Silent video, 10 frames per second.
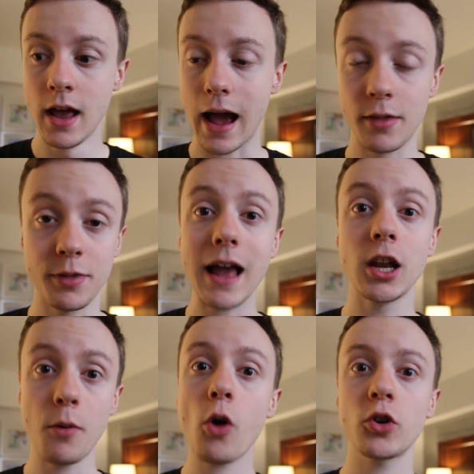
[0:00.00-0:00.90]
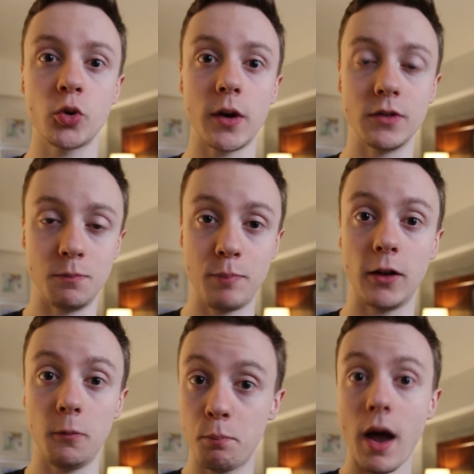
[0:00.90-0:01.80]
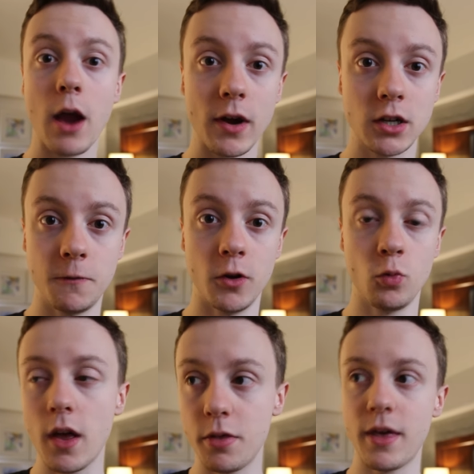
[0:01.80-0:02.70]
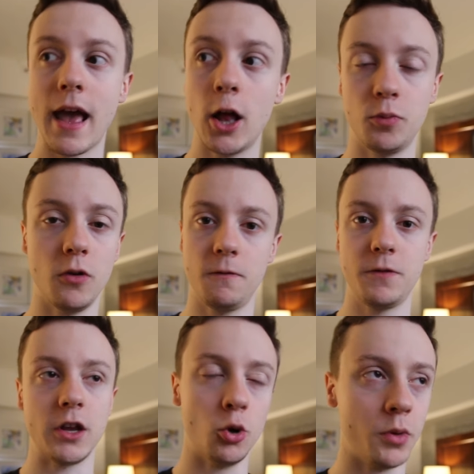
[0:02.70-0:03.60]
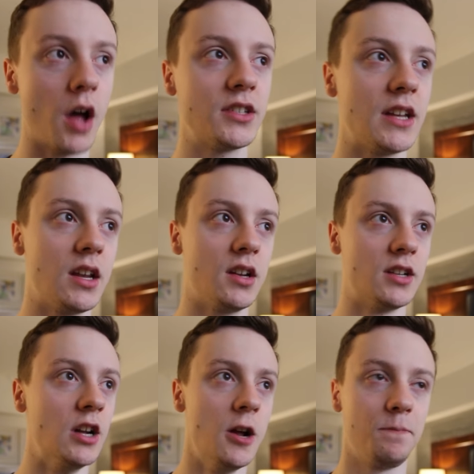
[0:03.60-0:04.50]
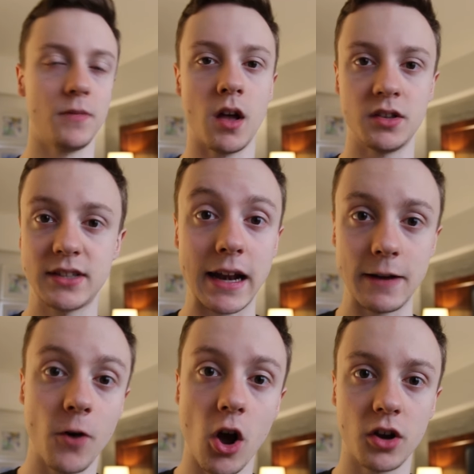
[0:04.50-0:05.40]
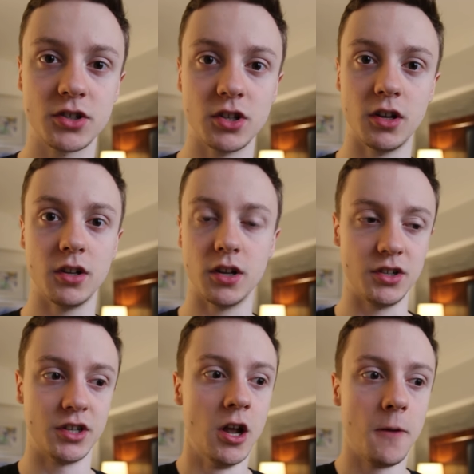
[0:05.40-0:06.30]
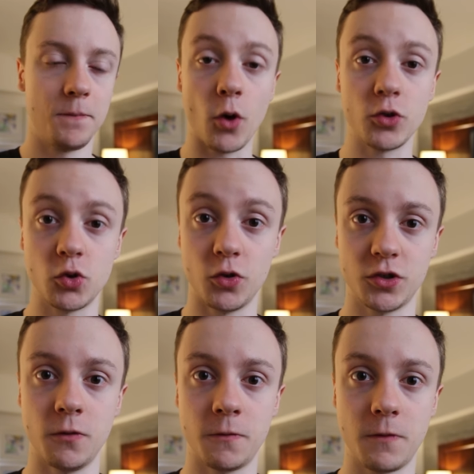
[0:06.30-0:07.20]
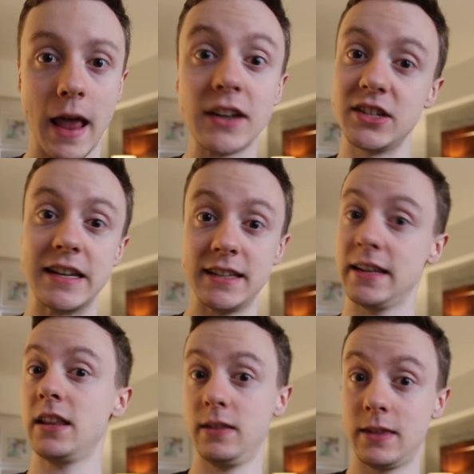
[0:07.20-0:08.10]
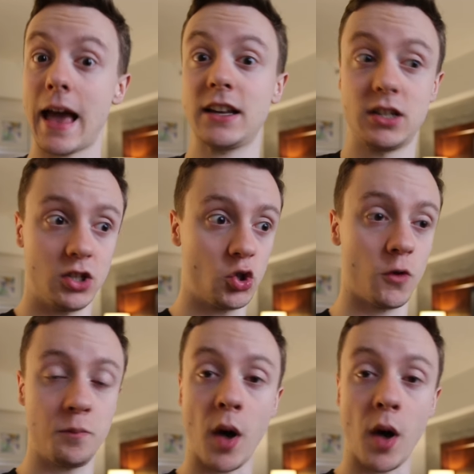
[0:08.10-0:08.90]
And that laboratory was built by Richtofen with the help of the Illuminati and Stanley Ferguson and those sorts of entities in that sort of